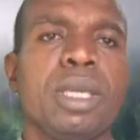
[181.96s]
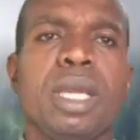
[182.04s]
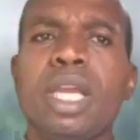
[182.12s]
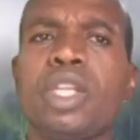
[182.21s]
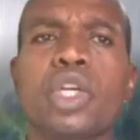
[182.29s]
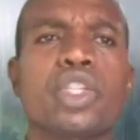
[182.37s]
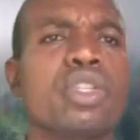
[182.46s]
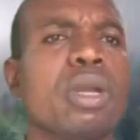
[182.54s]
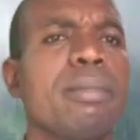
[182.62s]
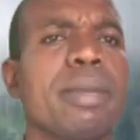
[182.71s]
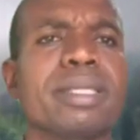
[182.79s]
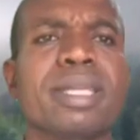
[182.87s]
It does
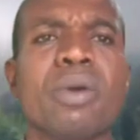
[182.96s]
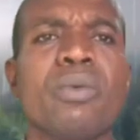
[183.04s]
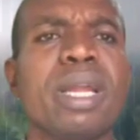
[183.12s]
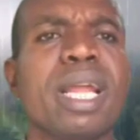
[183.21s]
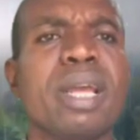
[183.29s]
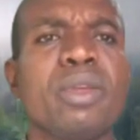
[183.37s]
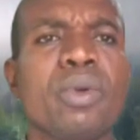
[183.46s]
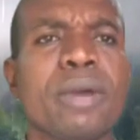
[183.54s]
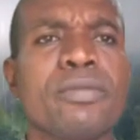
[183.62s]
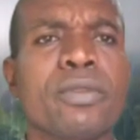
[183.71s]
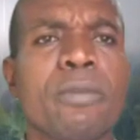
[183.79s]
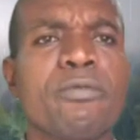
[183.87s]
not matter whether you
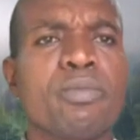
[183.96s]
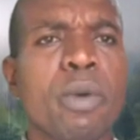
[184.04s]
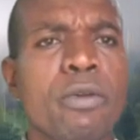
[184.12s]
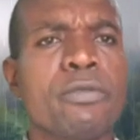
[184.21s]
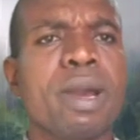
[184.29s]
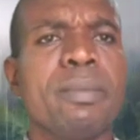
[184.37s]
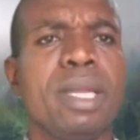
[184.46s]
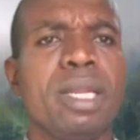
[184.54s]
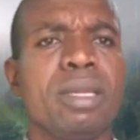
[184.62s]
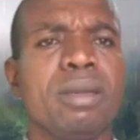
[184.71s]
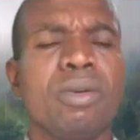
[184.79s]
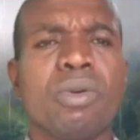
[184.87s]
are from poor
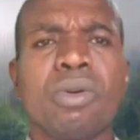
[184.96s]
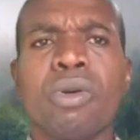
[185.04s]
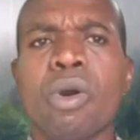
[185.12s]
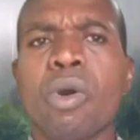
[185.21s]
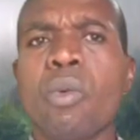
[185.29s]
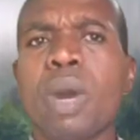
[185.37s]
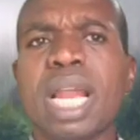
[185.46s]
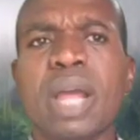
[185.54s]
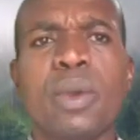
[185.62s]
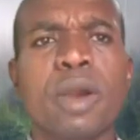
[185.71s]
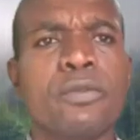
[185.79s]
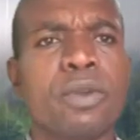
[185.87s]
family or whether
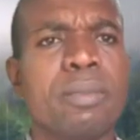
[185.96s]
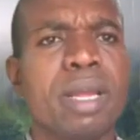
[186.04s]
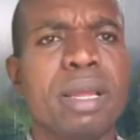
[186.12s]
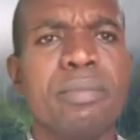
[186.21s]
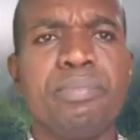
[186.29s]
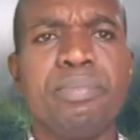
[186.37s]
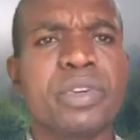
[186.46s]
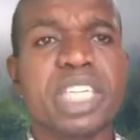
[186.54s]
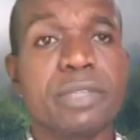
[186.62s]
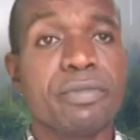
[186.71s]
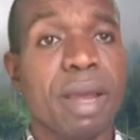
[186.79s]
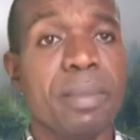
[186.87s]
you are from a
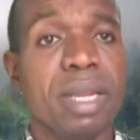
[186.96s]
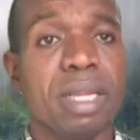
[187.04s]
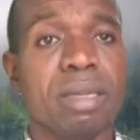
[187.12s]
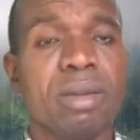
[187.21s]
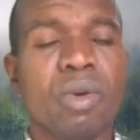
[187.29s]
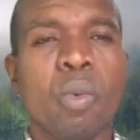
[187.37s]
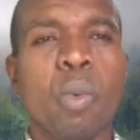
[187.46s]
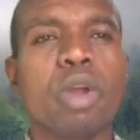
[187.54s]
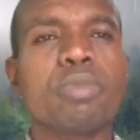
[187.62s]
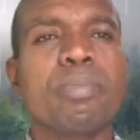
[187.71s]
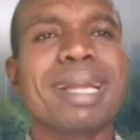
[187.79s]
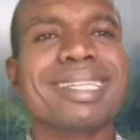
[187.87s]
rich family.
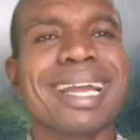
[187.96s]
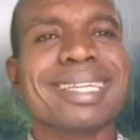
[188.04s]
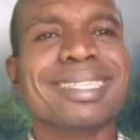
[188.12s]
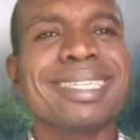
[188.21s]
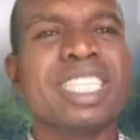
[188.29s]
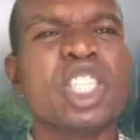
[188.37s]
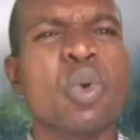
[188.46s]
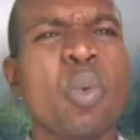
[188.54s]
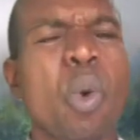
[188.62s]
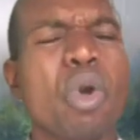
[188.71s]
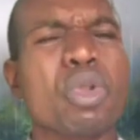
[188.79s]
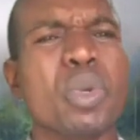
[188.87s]
What matters is the
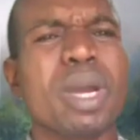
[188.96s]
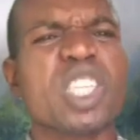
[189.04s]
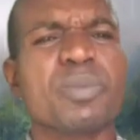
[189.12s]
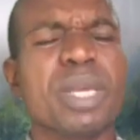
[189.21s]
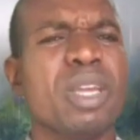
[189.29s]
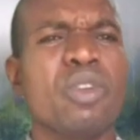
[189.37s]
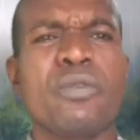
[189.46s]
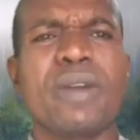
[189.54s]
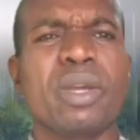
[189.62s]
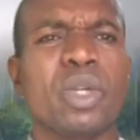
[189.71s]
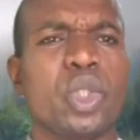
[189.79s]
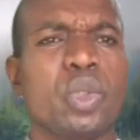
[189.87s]
word you are speaking
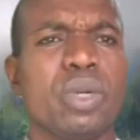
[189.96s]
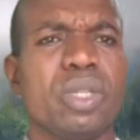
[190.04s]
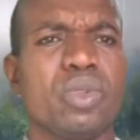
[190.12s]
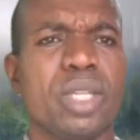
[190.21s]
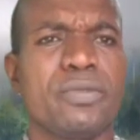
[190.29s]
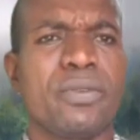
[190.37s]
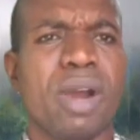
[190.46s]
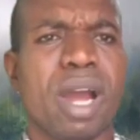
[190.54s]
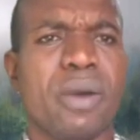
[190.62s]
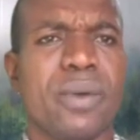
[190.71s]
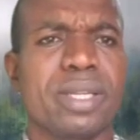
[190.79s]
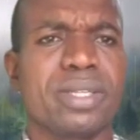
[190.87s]
over your children
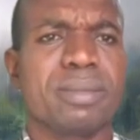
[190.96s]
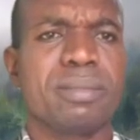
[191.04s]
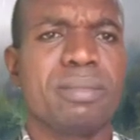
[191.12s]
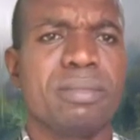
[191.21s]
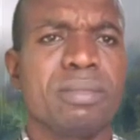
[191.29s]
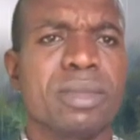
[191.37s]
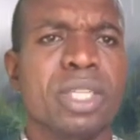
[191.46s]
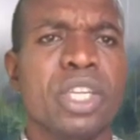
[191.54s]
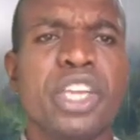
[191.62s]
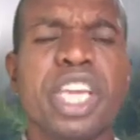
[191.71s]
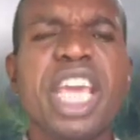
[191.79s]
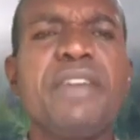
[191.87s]
24 hours.
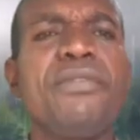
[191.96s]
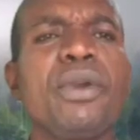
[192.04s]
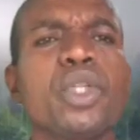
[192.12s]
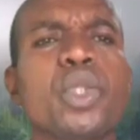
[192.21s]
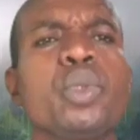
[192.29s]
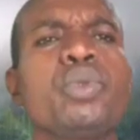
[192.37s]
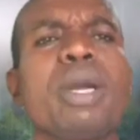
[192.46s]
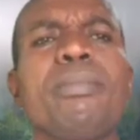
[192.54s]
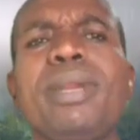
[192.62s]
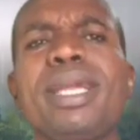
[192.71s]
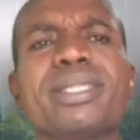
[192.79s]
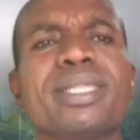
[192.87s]
Give your
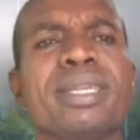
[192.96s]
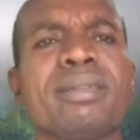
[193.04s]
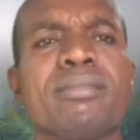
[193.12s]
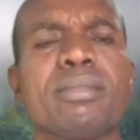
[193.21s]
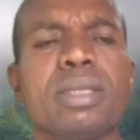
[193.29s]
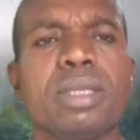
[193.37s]
children blessing.